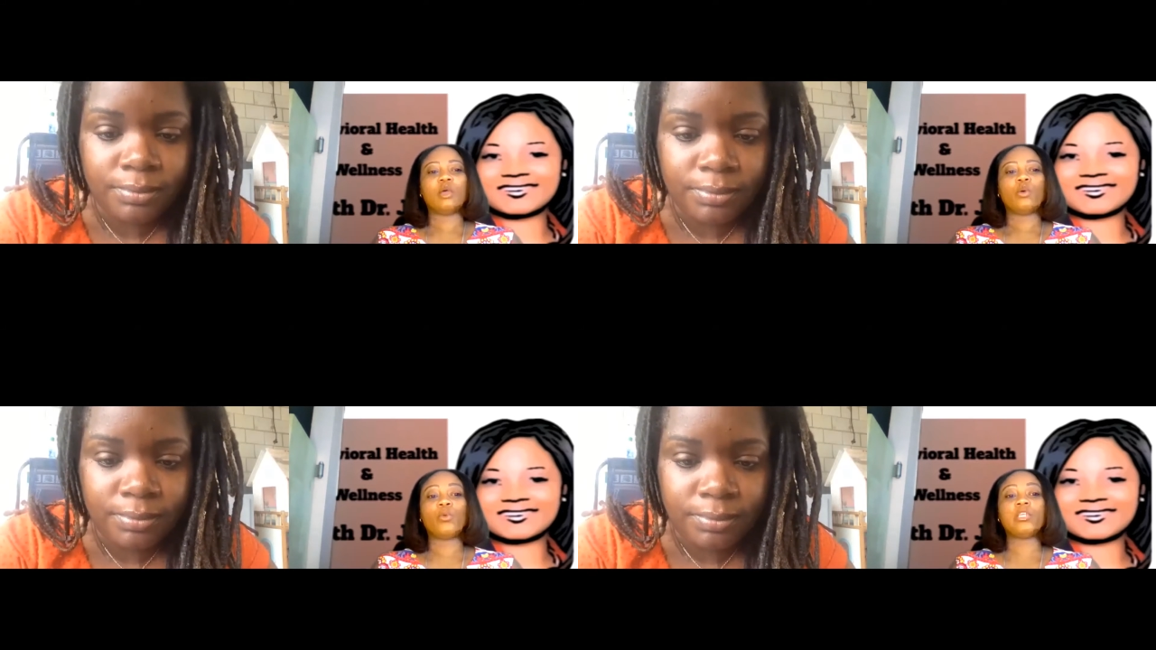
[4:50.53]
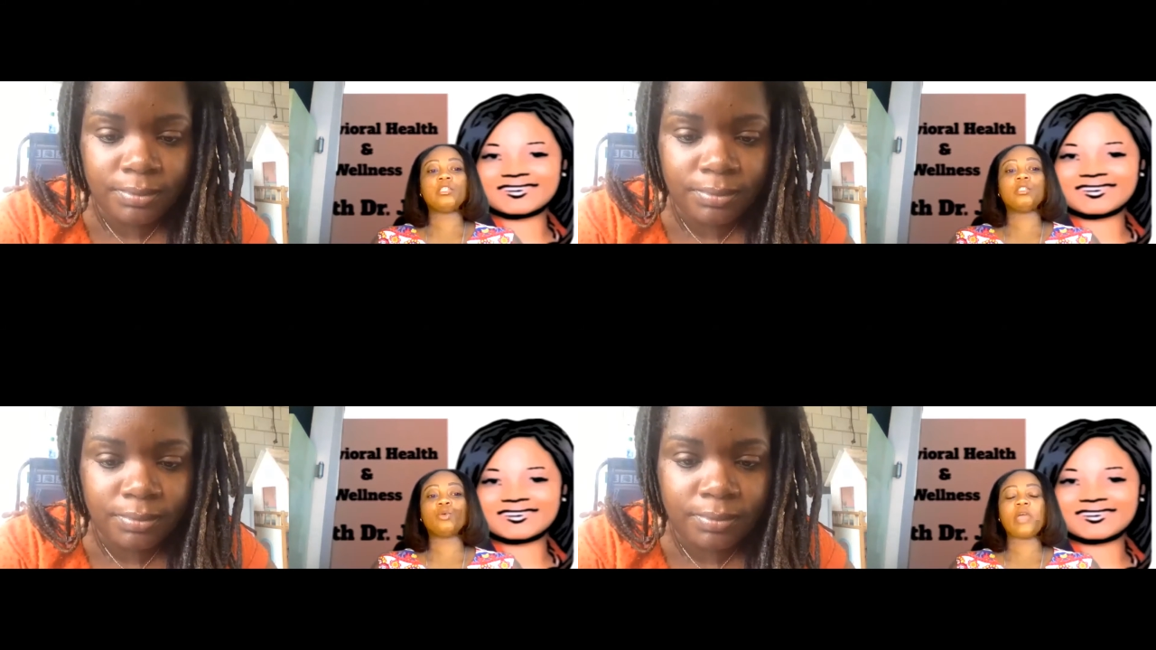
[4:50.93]
Speaker 1: we
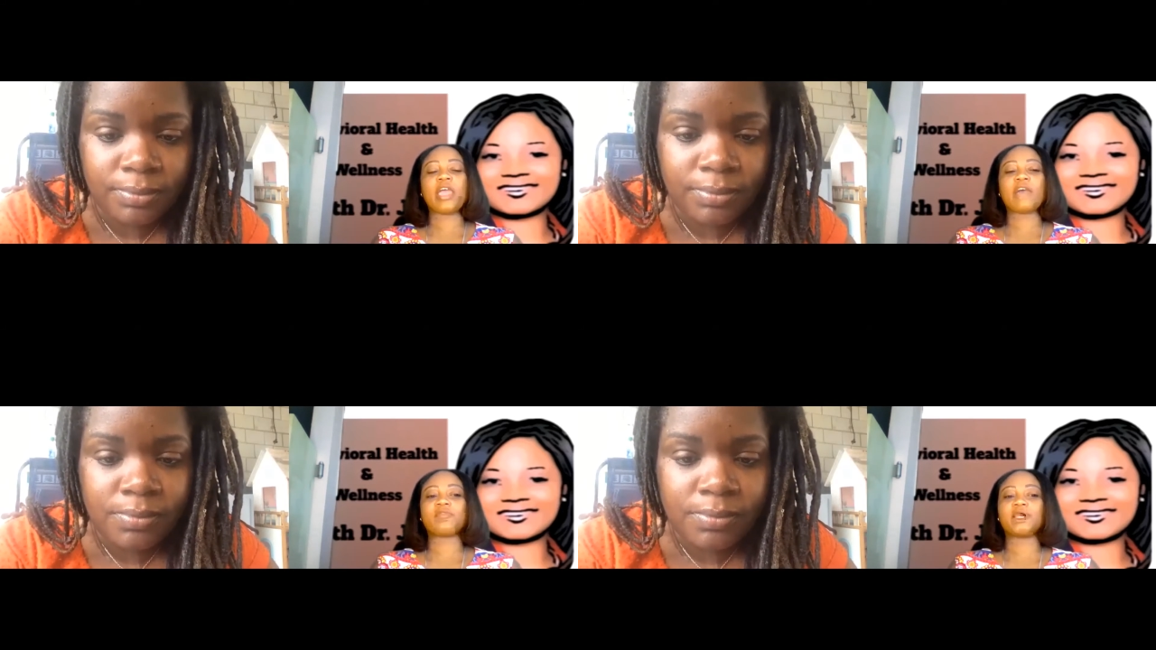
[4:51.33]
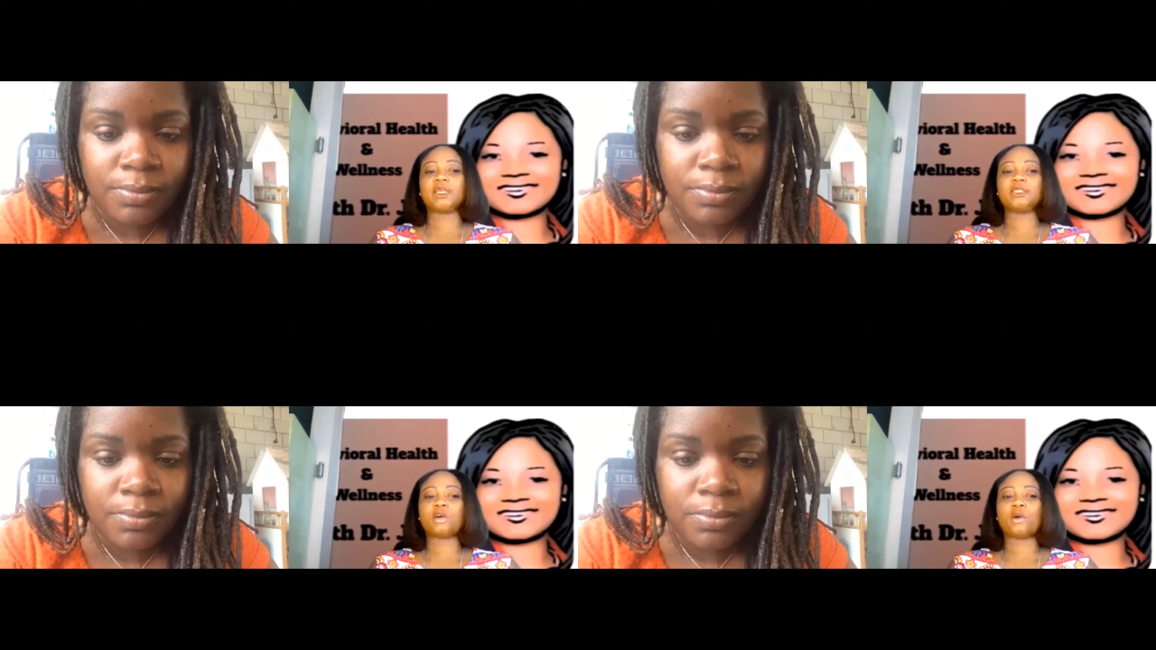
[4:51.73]
do have to
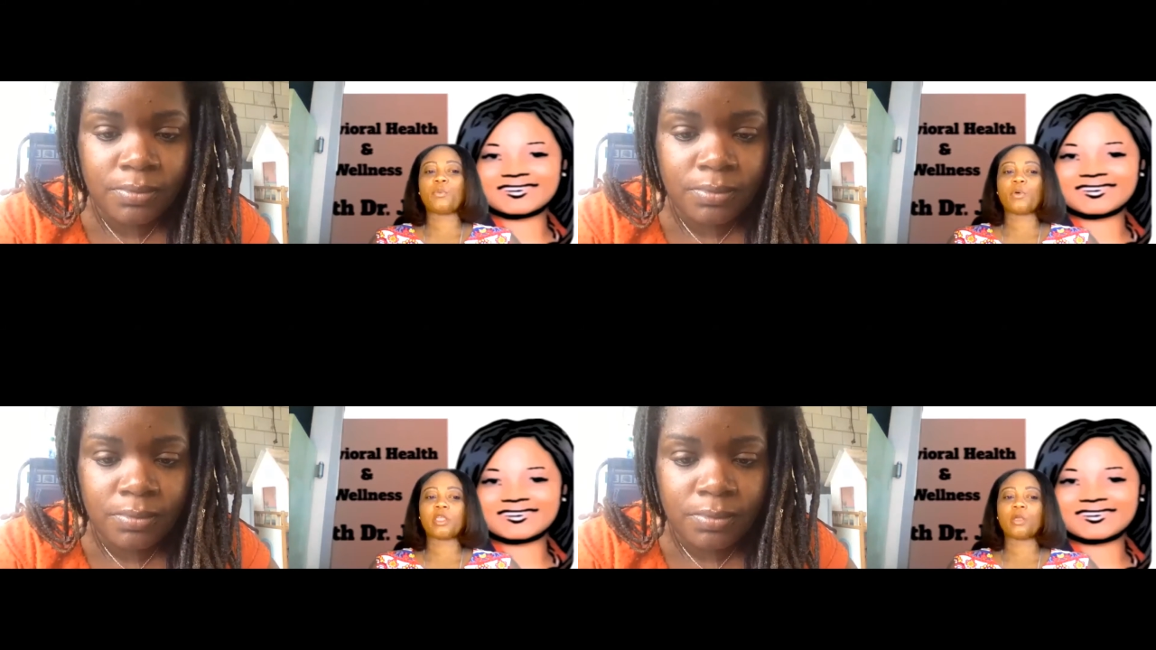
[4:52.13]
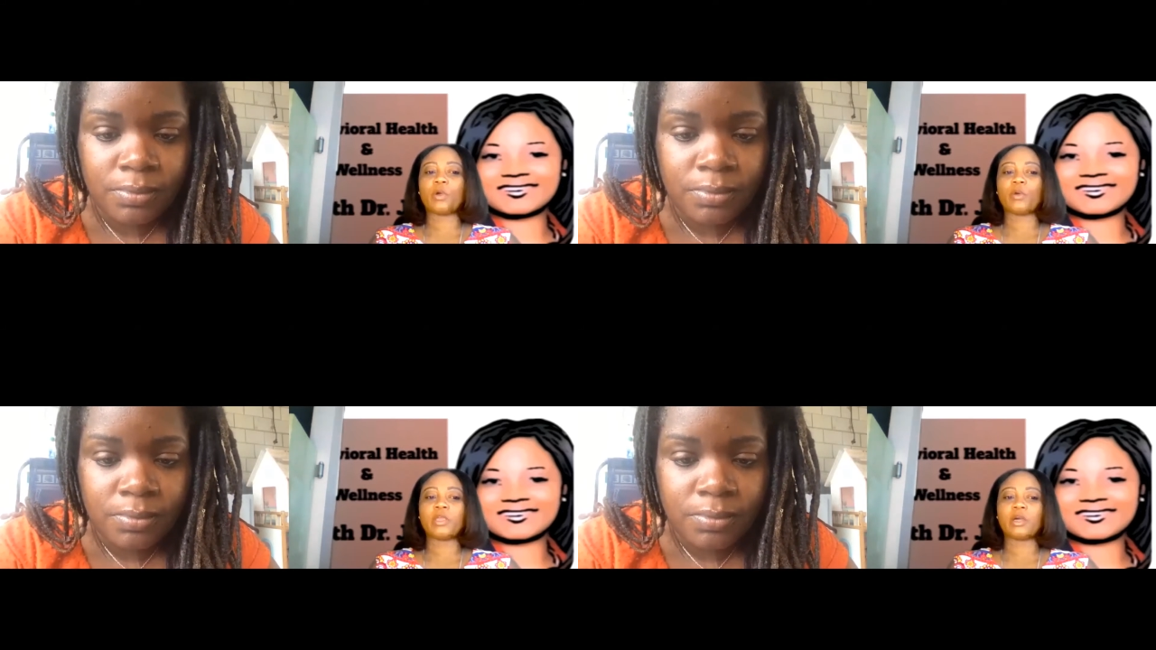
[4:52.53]
get to a point
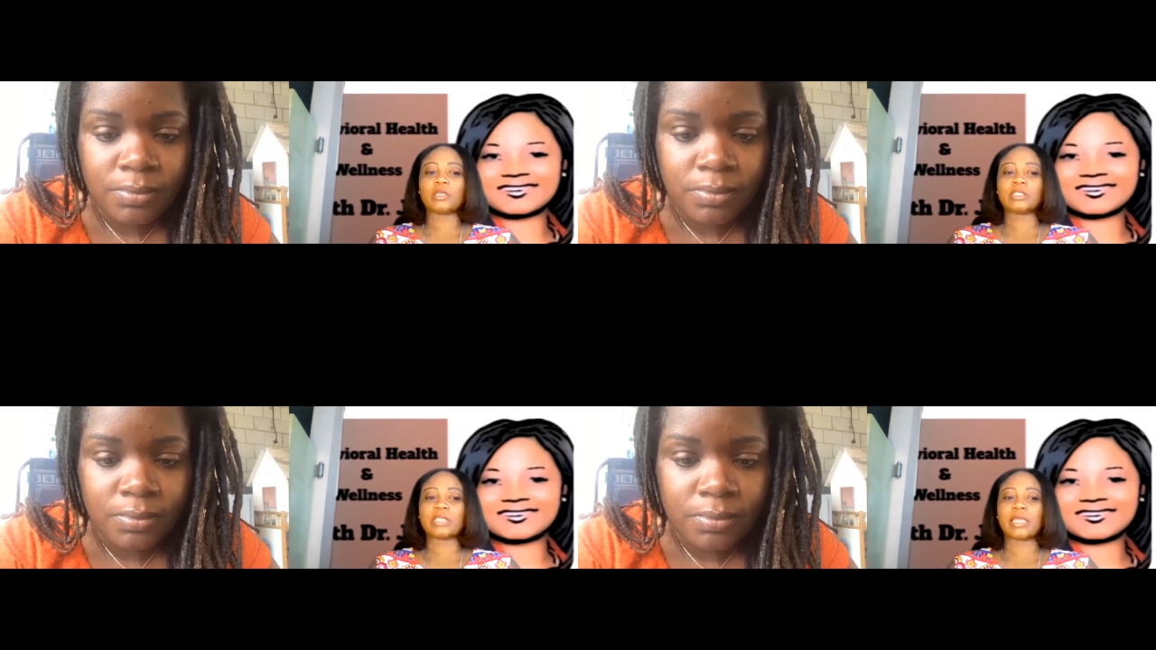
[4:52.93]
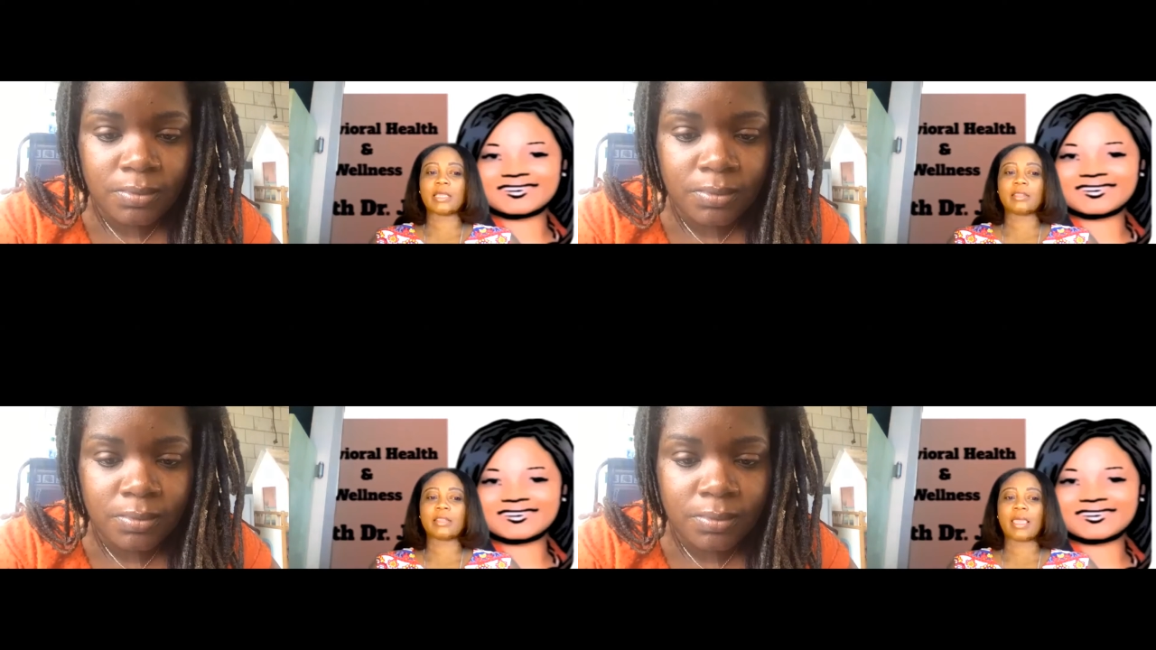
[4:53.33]
where we
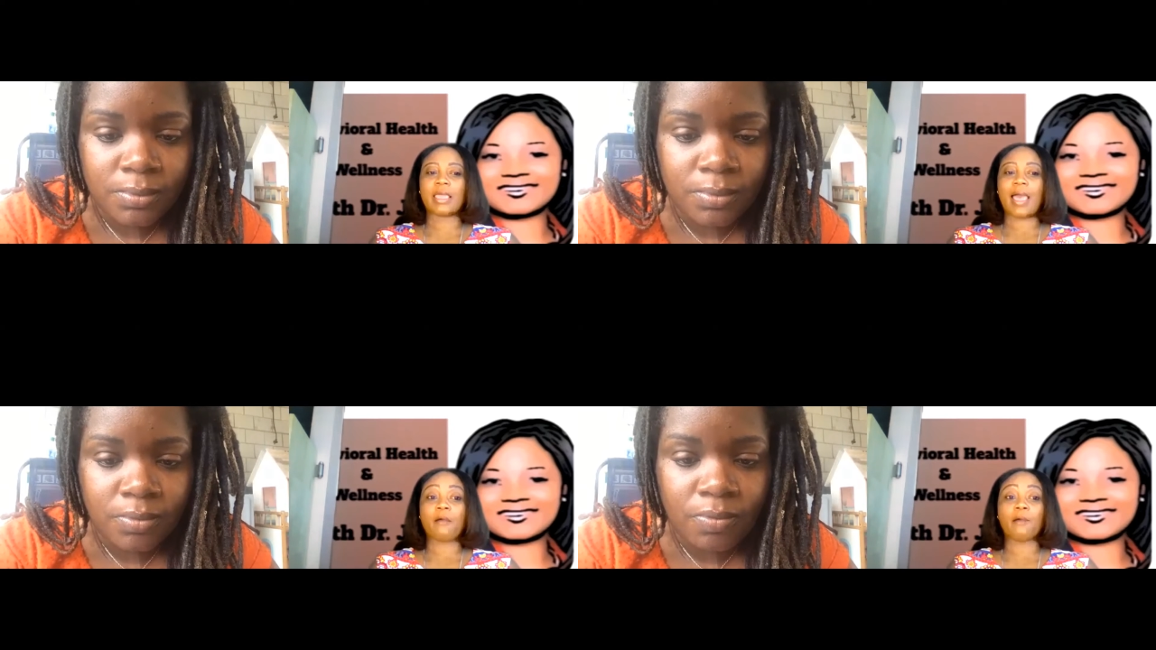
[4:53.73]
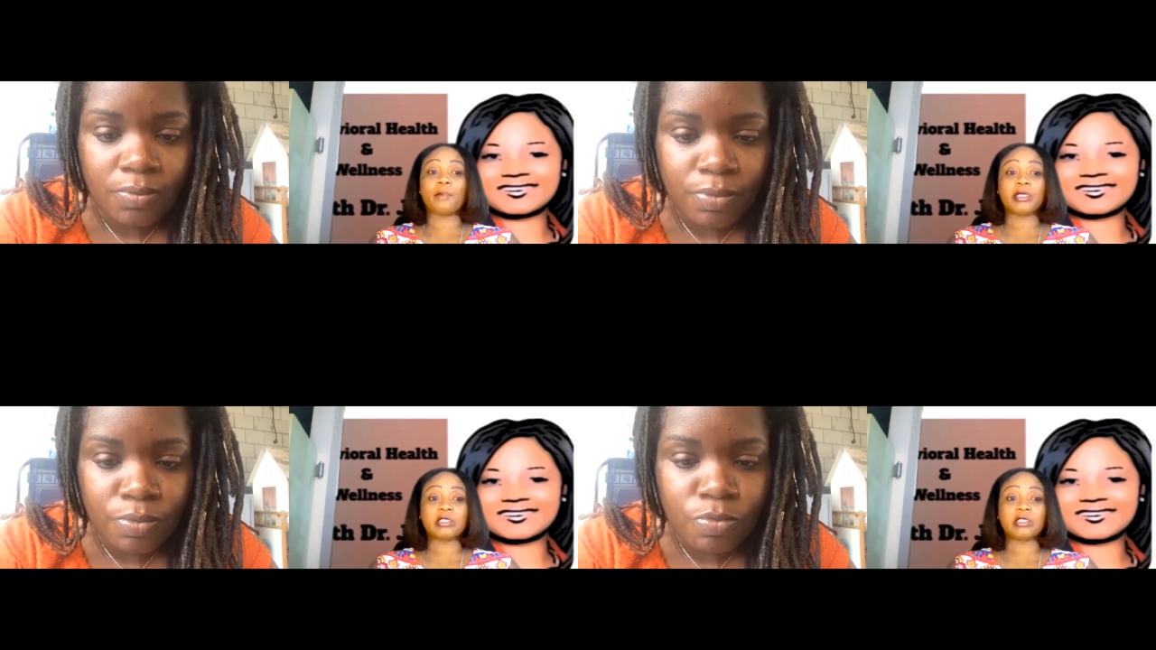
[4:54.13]
understand that our
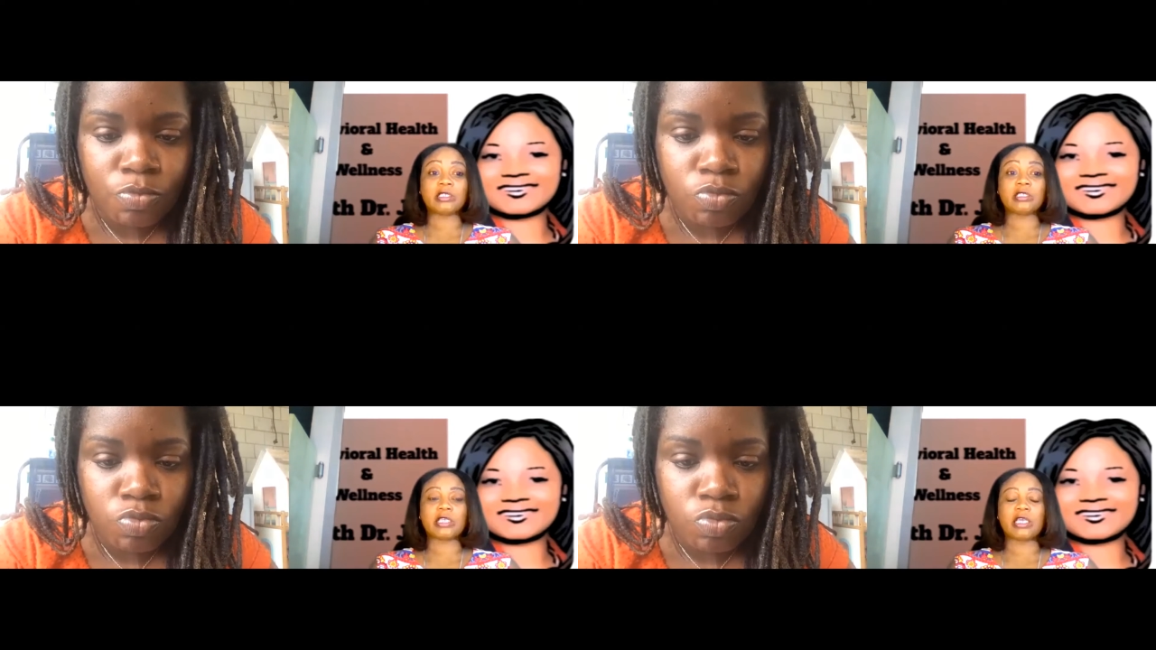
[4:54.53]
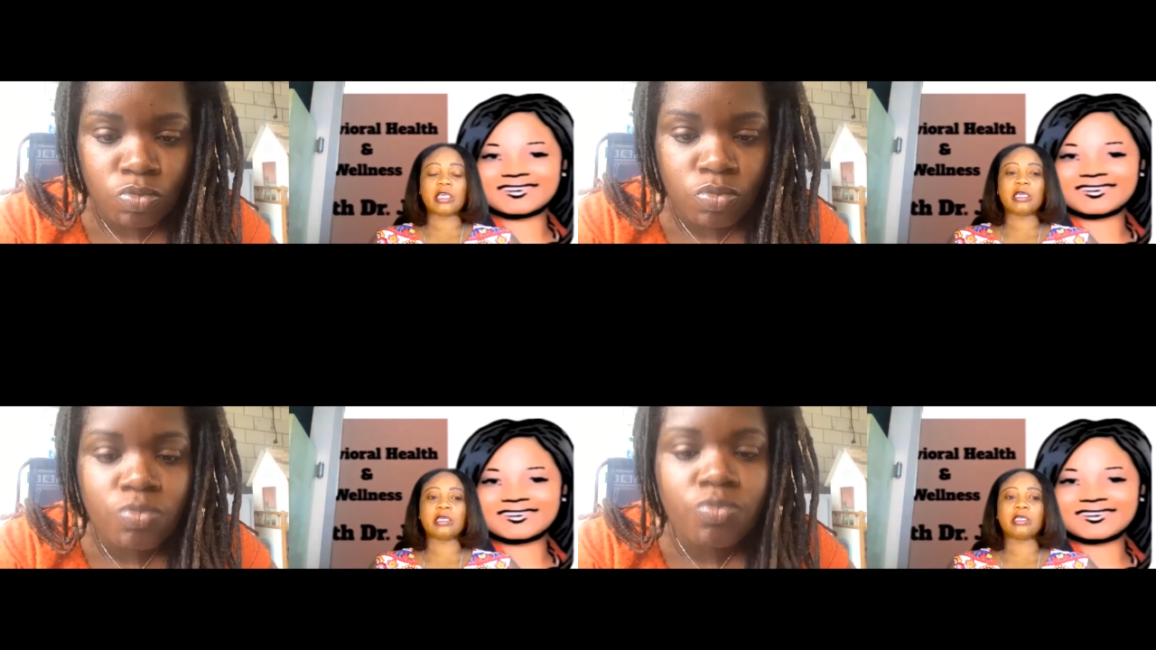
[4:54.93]
business
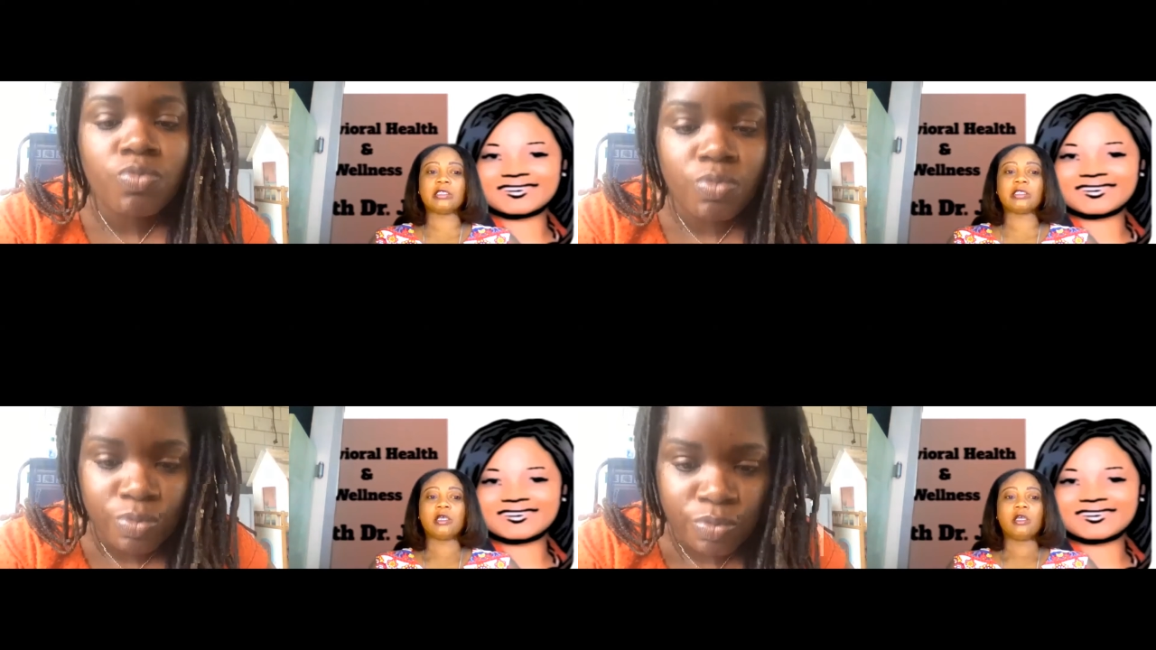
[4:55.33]
is